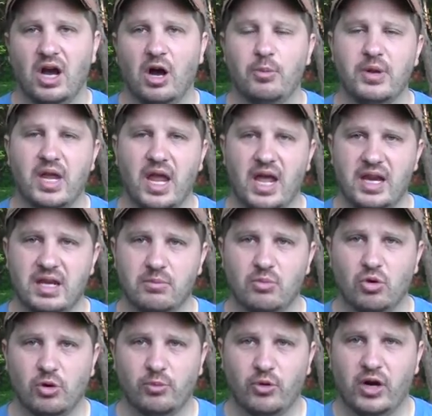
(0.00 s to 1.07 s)
I'll be adding
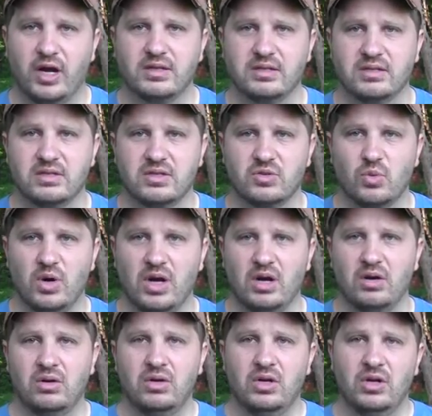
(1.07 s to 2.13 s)
more prizes as
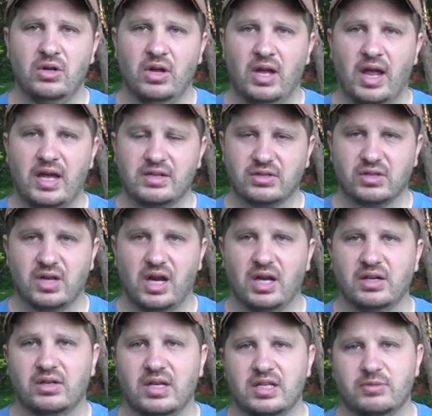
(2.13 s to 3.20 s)
well as the
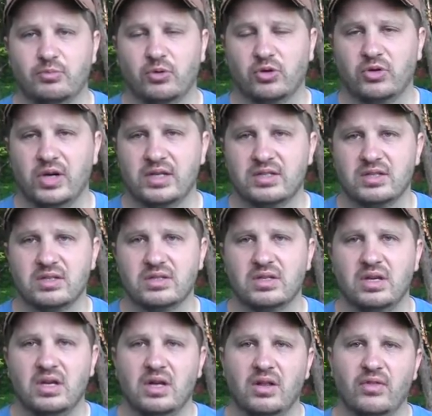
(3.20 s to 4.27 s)
contest
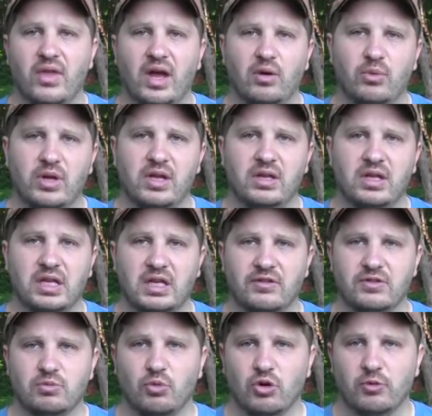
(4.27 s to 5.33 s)
progresses that way it
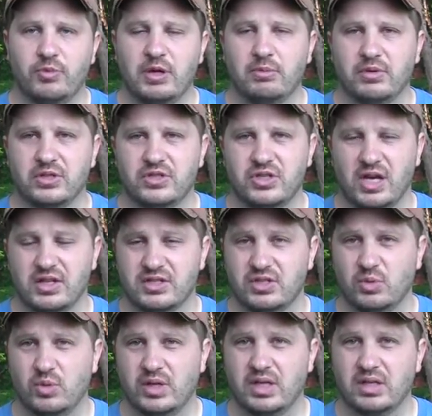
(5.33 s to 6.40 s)
gives more people a
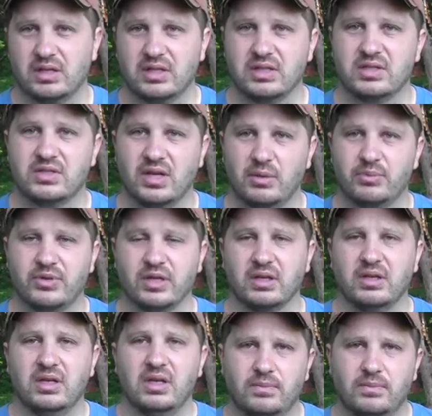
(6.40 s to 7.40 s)
chance to win at least something.